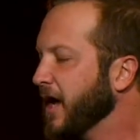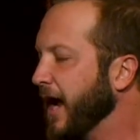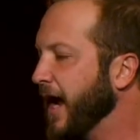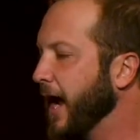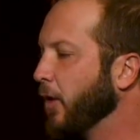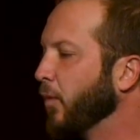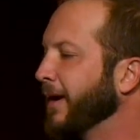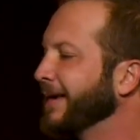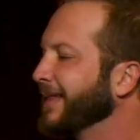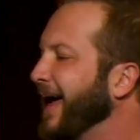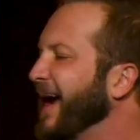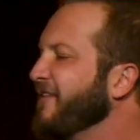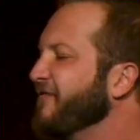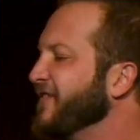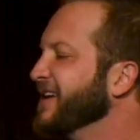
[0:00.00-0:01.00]
And when
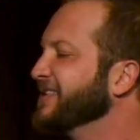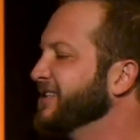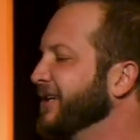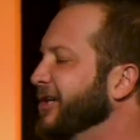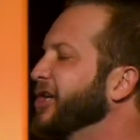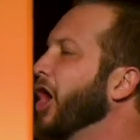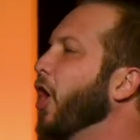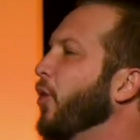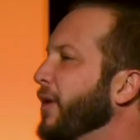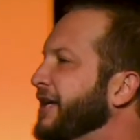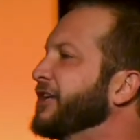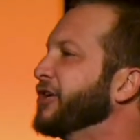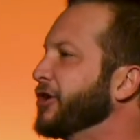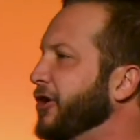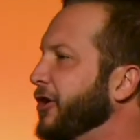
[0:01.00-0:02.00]
life isn't
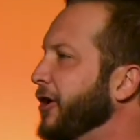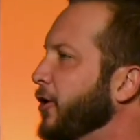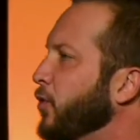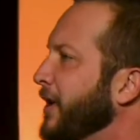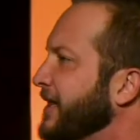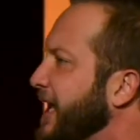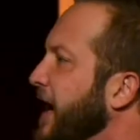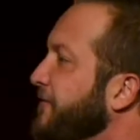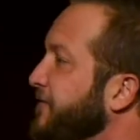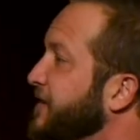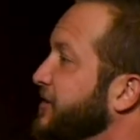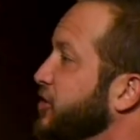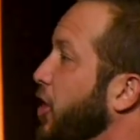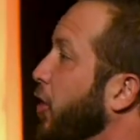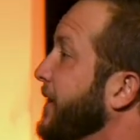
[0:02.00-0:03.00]
going good, when life
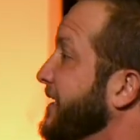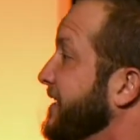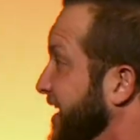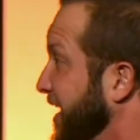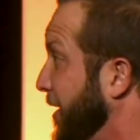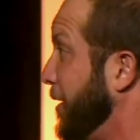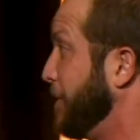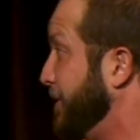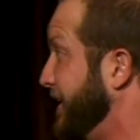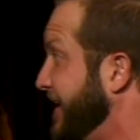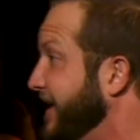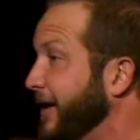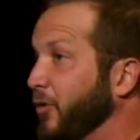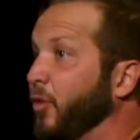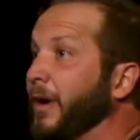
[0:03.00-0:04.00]
is going
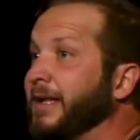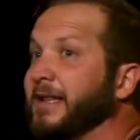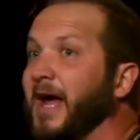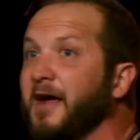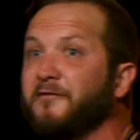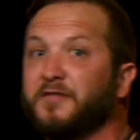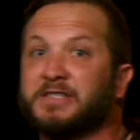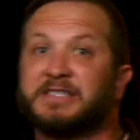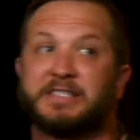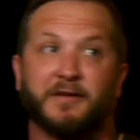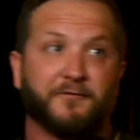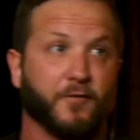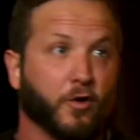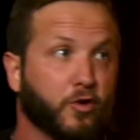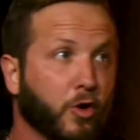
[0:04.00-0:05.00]
terribly, and when life is
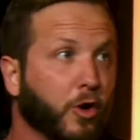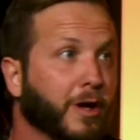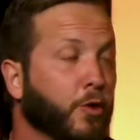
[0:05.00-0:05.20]
difficult,